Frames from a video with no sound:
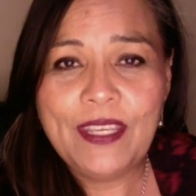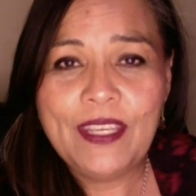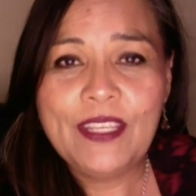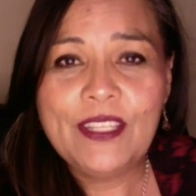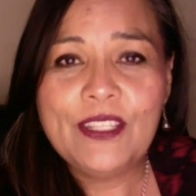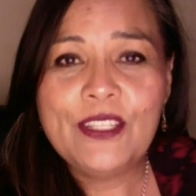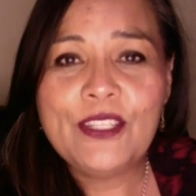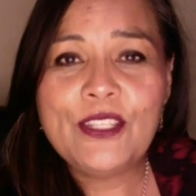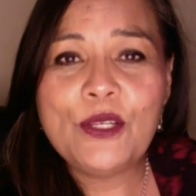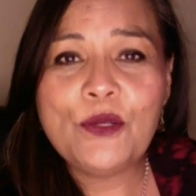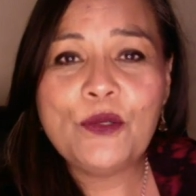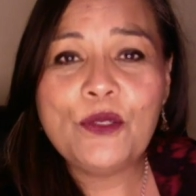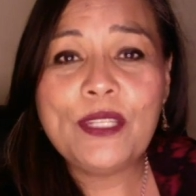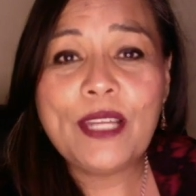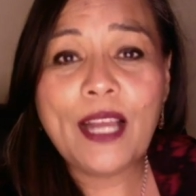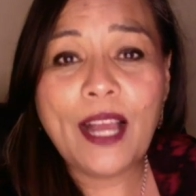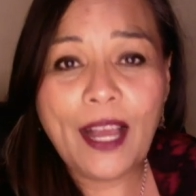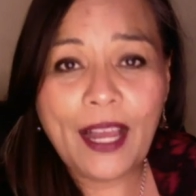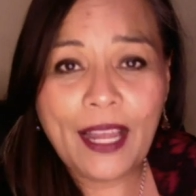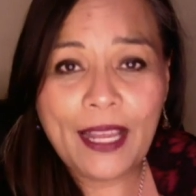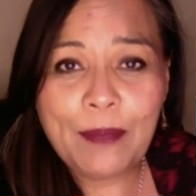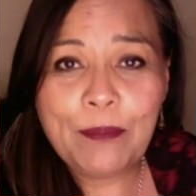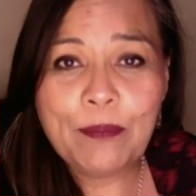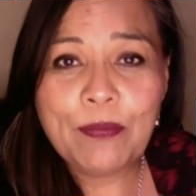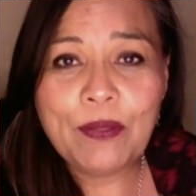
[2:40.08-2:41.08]
So
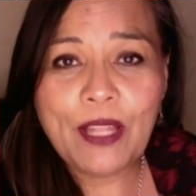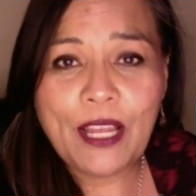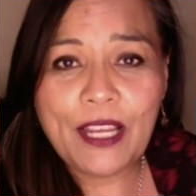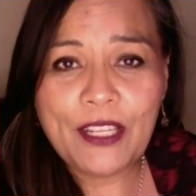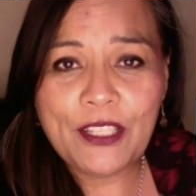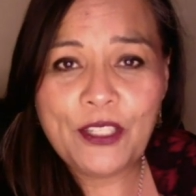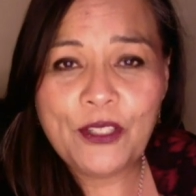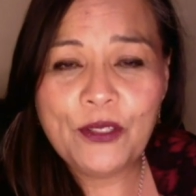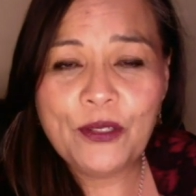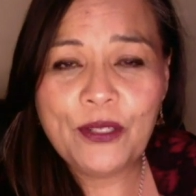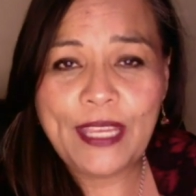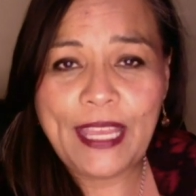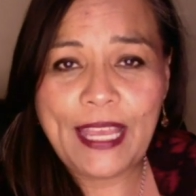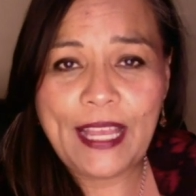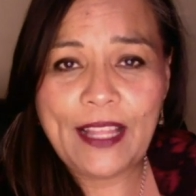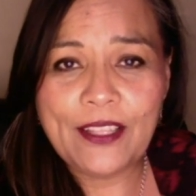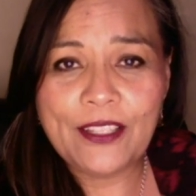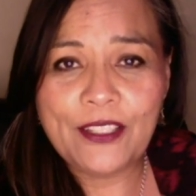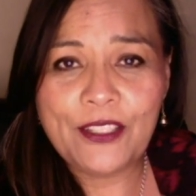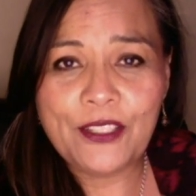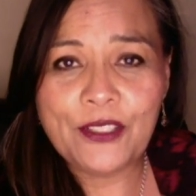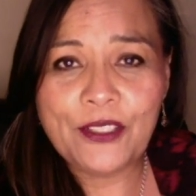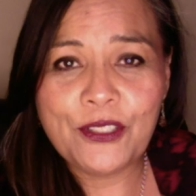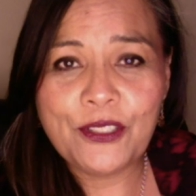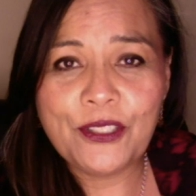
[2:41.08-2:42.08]
time block your
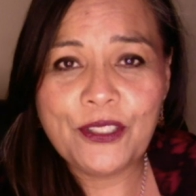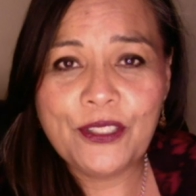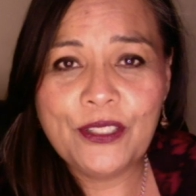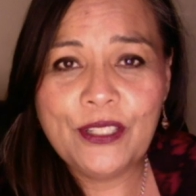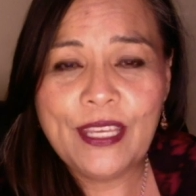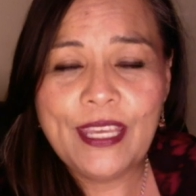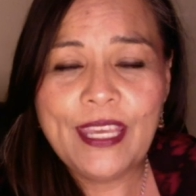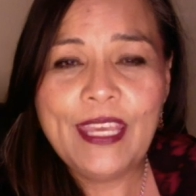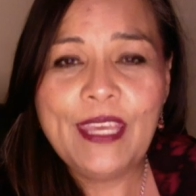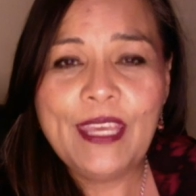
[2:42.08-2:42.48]
calendar.